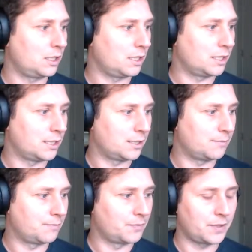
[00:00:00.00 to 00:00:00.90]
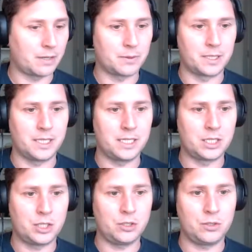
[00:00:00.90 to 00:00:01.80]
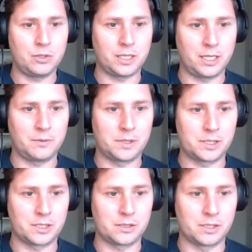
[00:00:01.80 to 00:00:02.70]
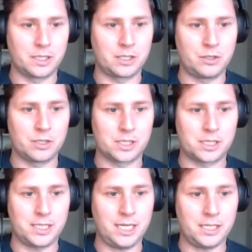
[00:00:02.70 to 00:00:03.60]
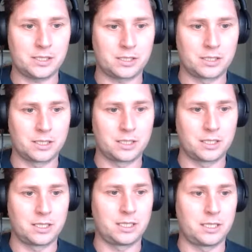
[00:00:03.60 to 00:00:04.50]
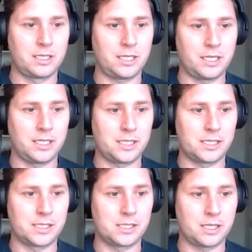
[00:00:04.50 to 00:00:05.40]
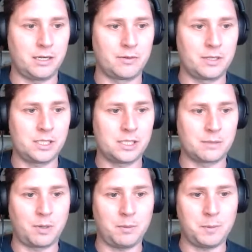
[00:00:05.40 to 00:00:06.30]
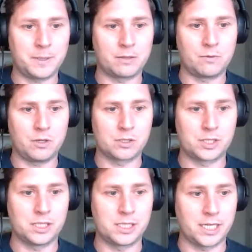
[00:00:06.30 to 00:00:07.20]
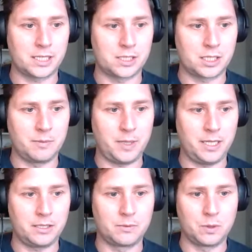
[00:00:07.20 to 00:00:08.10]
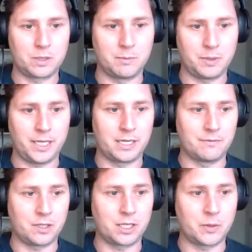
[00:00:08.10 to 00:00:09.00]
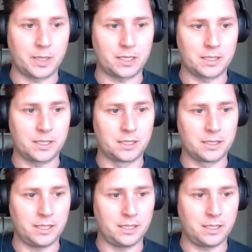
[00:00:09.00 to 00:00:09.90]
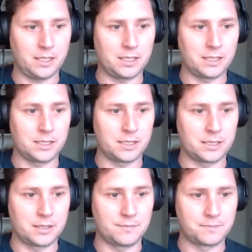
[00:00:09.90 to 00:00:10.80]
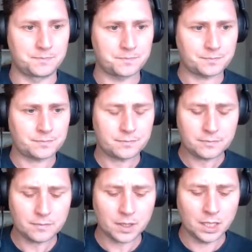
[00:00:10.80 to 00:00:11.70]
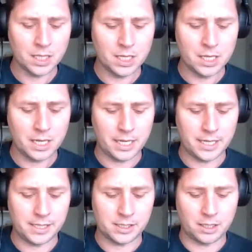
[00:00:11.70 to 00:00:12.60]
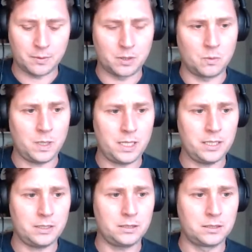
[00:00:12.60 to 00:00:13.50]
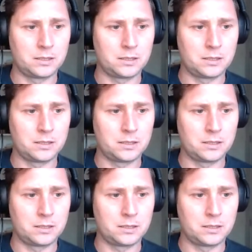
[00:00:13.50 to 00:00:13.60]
I want an enqueue, and I want to enqueue the start. And this is probably the wrong syntax. The compiler will complain very quickly. And I want while